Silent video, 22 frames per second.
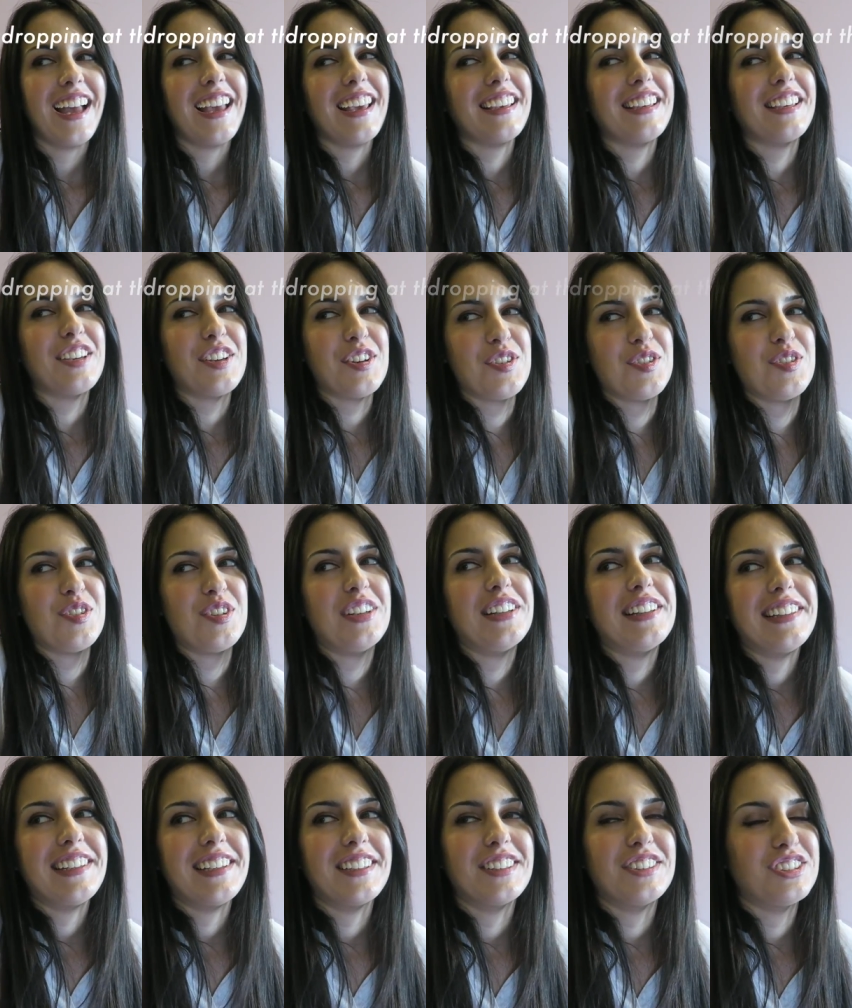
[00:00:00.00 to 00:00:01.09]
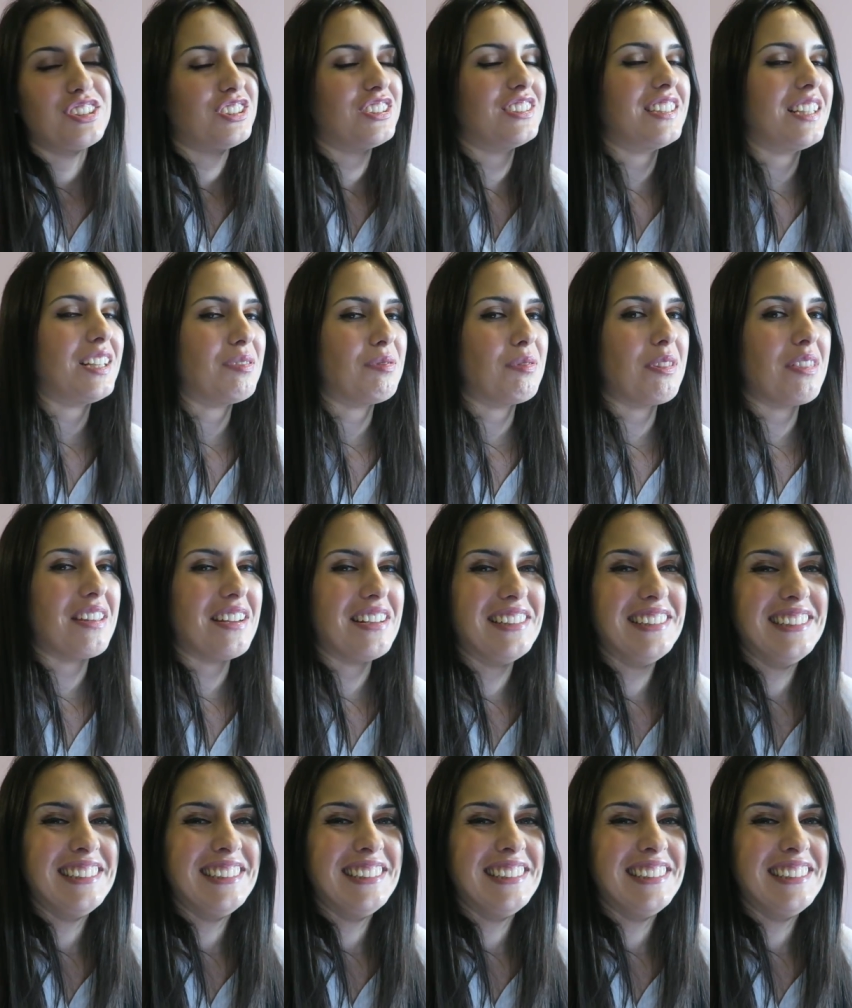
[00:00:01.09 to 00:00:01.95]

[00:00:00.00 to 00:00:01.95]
I can really understand what they're